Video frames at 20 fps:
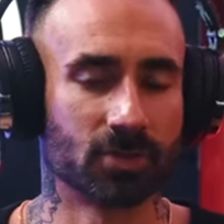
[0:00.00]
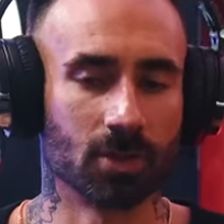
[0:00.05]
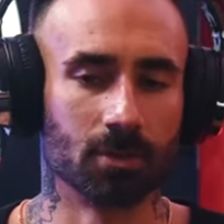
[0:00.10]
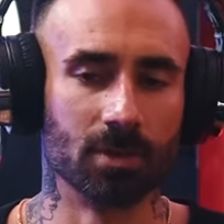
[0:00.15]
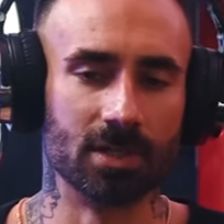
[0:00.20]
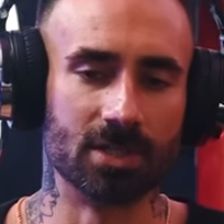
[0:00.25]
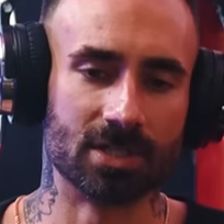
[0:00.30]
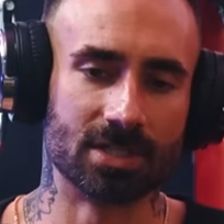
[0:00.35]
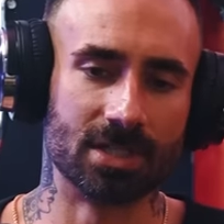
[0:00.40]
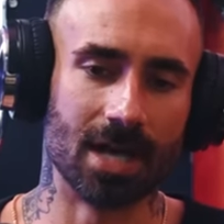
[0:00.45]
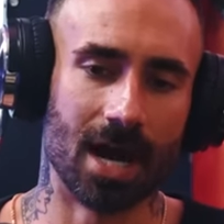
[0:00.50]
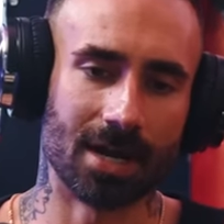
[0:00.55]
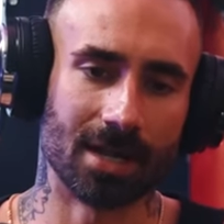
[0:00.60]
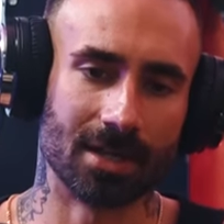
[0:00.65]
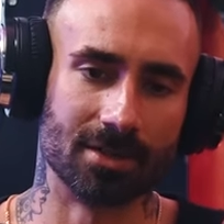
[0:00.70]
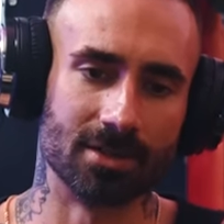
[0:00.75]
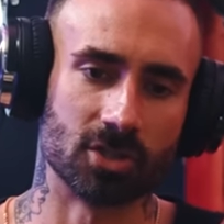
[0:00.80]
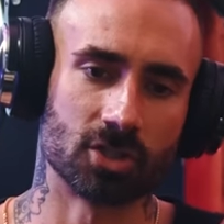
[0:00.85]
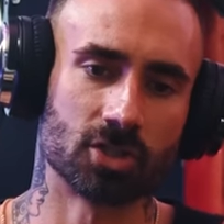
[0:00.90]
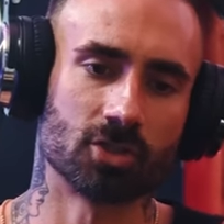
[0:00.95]
So we just got
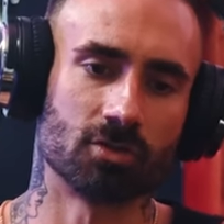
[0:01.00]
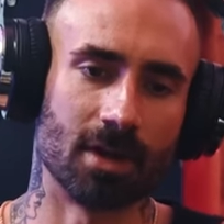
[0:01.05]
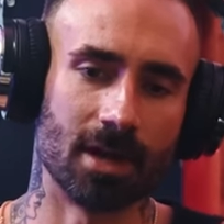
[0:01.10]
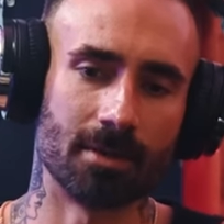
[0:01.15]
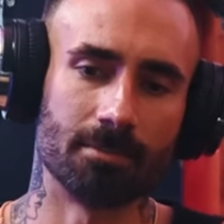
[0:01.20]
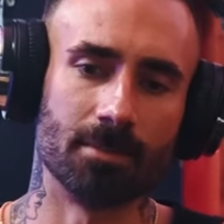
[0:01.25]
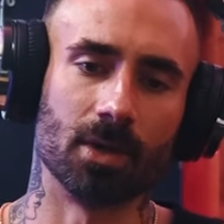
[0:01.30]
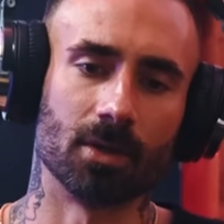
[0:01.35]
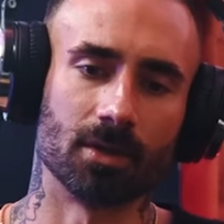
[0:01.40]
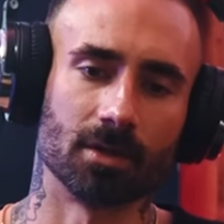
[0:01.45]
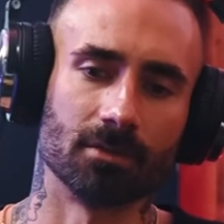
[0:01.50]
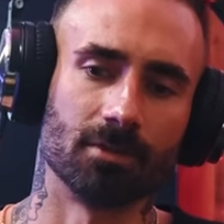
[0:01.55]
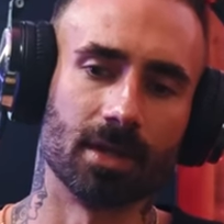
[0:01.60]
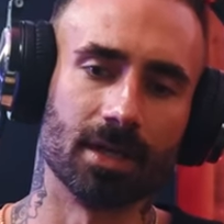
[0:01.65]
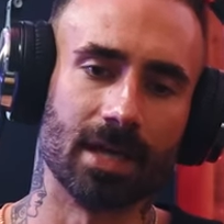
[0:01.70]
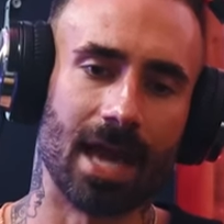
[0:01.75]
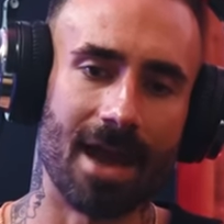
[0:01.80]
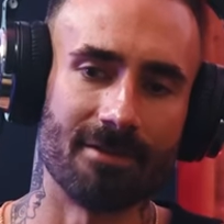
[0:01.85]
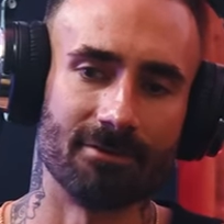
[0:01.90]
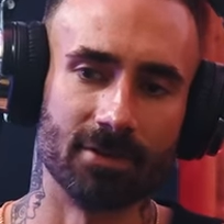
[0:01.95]
on this treadmill of
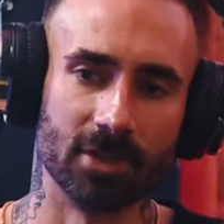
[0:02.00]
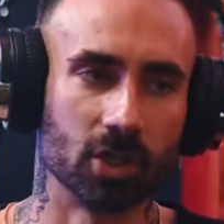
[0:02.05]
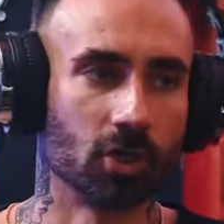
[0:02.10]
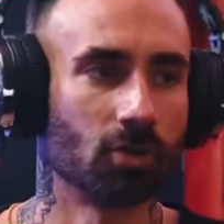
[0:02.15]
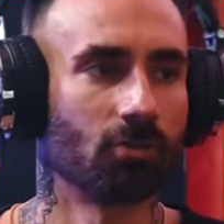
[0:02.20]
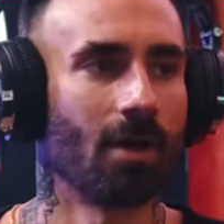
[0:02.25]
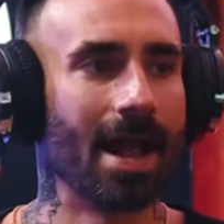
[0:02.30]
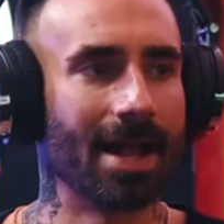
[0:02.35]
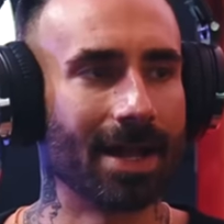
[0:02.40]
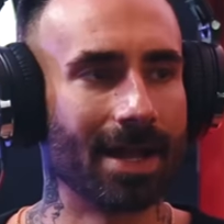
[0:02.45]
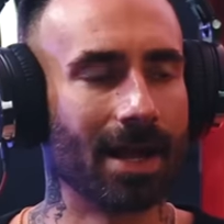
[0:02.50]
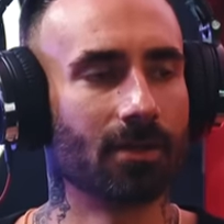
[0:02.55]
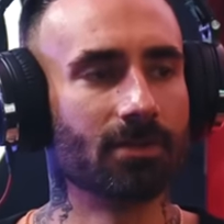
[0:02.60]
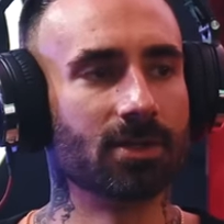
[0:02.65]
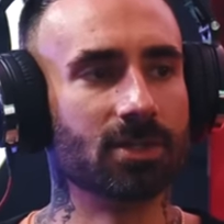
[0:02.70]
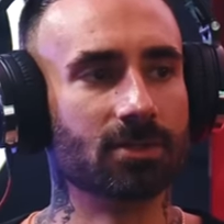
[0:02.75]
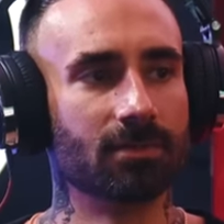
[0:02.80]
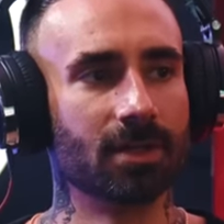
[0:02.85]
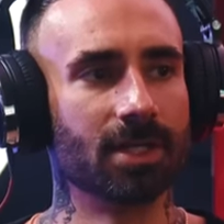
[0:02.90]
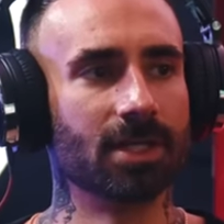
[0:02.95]
like having to crank
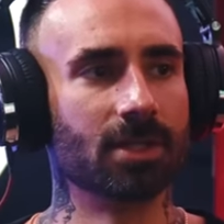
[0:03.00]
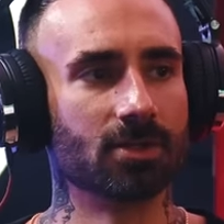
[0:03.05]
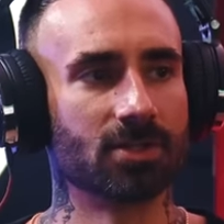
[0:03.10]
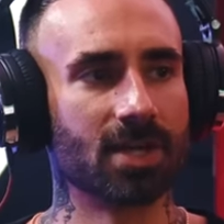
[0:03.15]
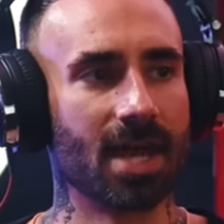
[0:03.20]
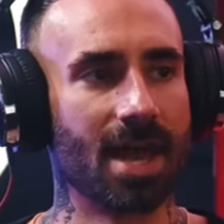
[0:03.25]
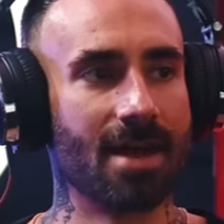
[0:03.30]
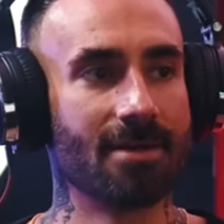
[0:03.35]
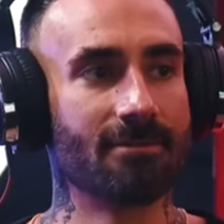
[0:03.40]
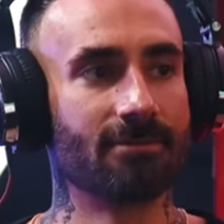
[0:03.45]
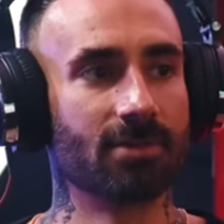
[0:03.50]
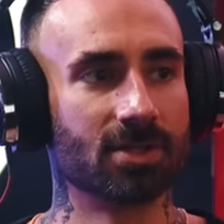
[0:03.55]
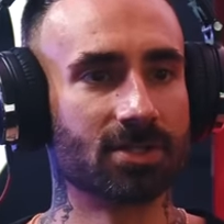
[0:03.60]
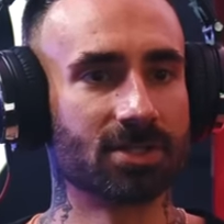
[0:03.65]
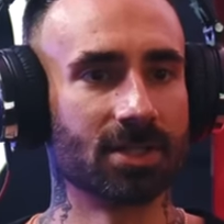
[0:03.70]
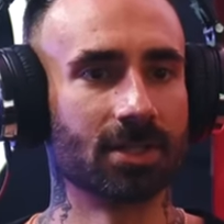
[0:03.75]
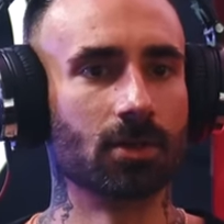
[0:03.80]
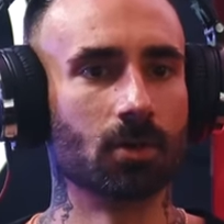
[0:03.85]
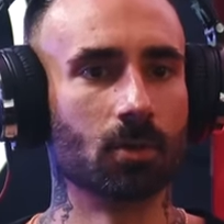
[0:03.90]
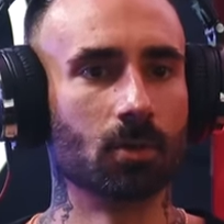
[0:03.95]
out these videos every
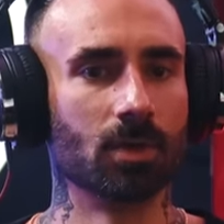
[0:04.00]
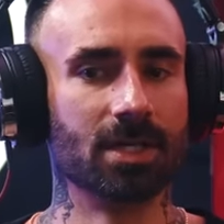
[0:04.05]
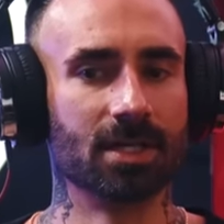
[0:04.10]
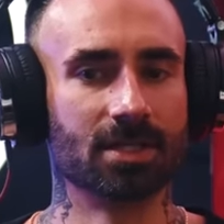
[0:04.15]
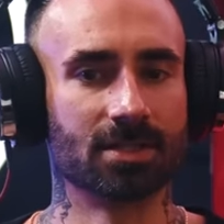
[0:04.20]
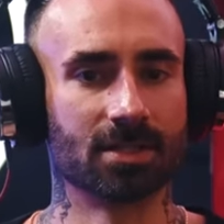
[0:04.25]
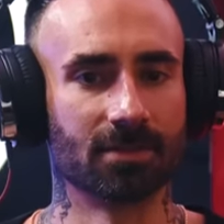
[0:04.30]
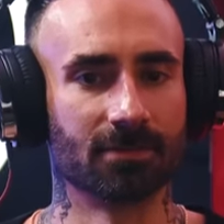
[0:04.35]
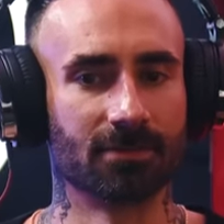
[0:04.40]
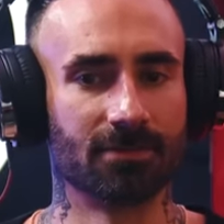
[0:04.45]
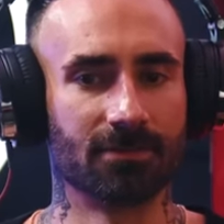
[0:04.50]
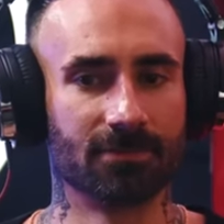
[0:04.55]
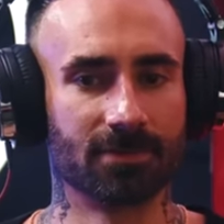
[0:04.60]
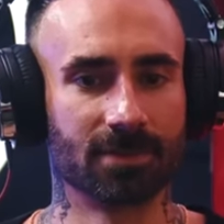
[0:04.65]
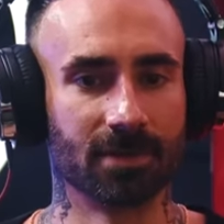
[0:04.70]
single week to